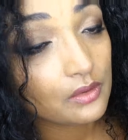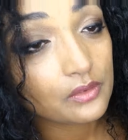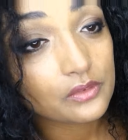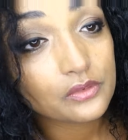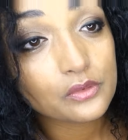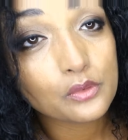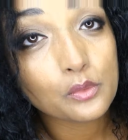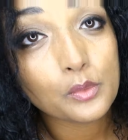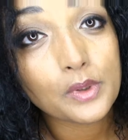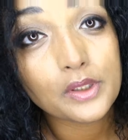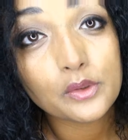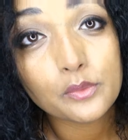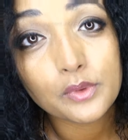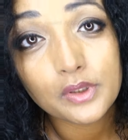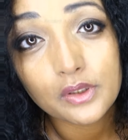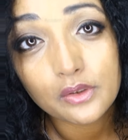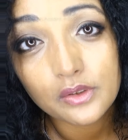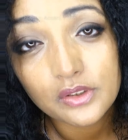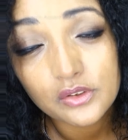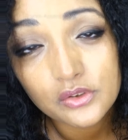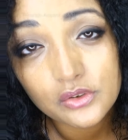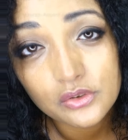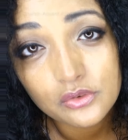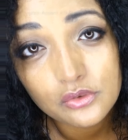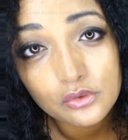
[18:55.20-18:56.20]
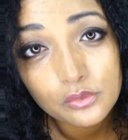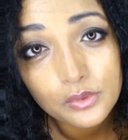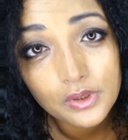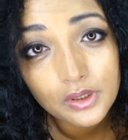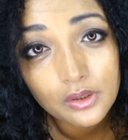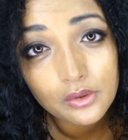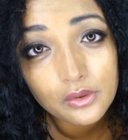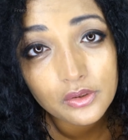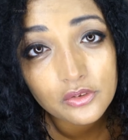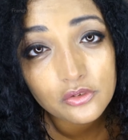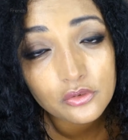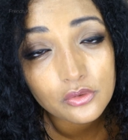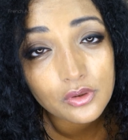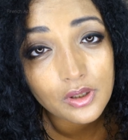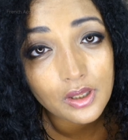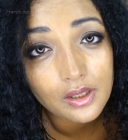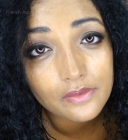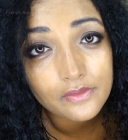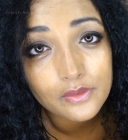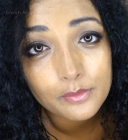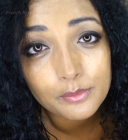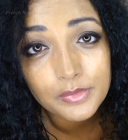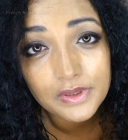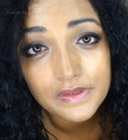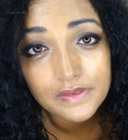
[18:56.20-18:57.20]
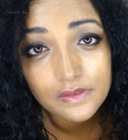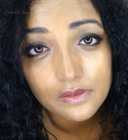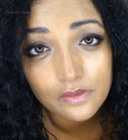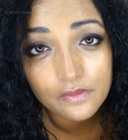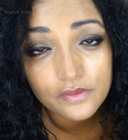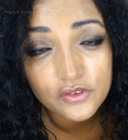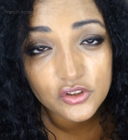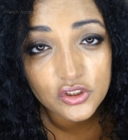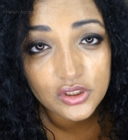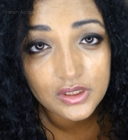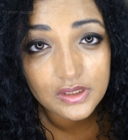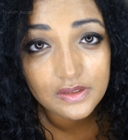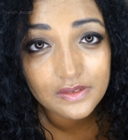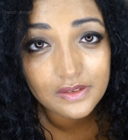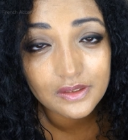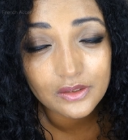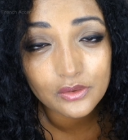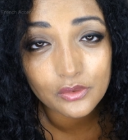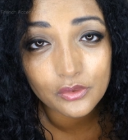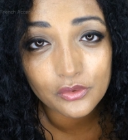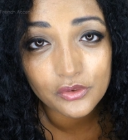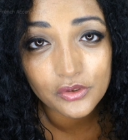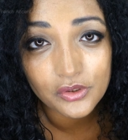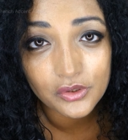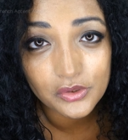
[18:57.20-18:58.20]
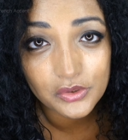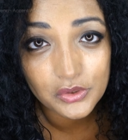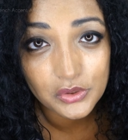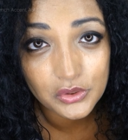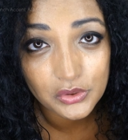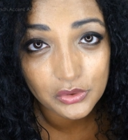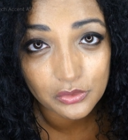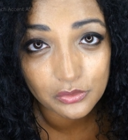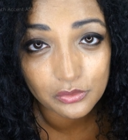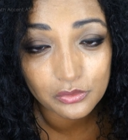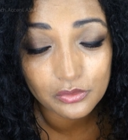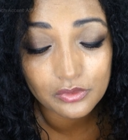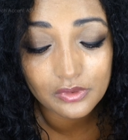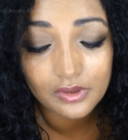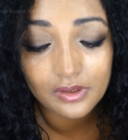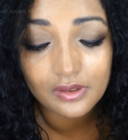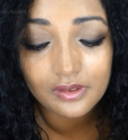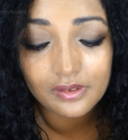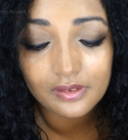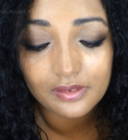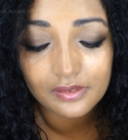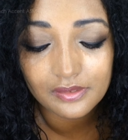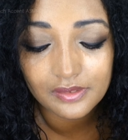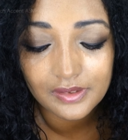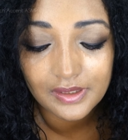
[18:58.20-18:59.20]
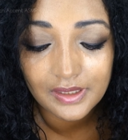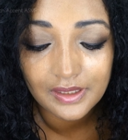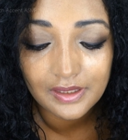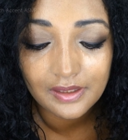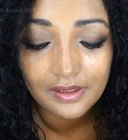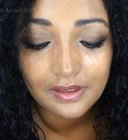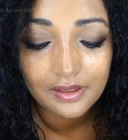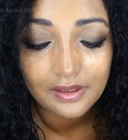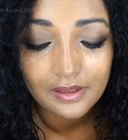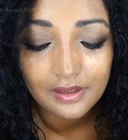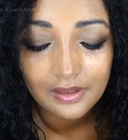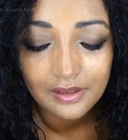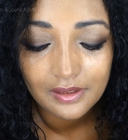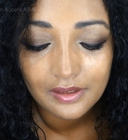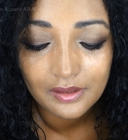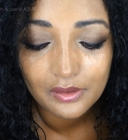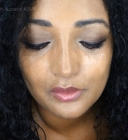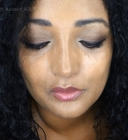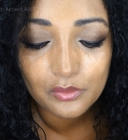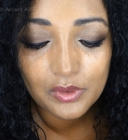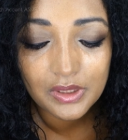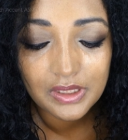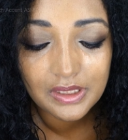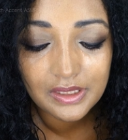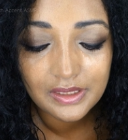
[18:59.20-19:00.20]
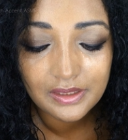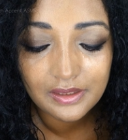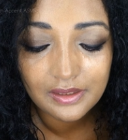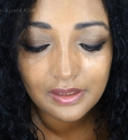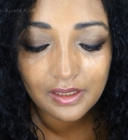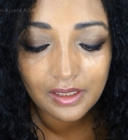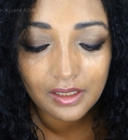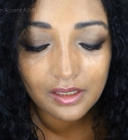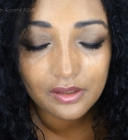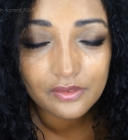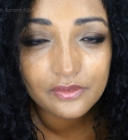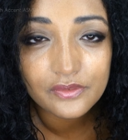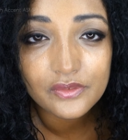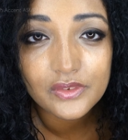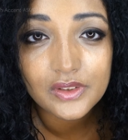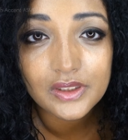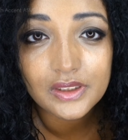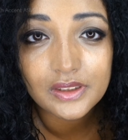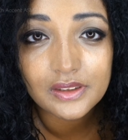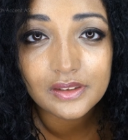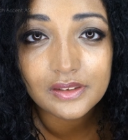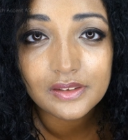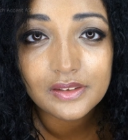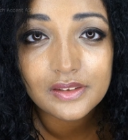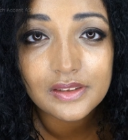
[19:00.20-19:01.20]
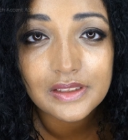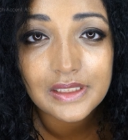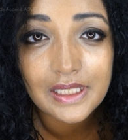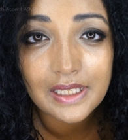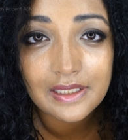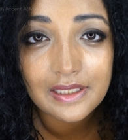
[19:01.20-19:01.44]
So what we're going to do, we're going to have a piece of cheese in order to really have the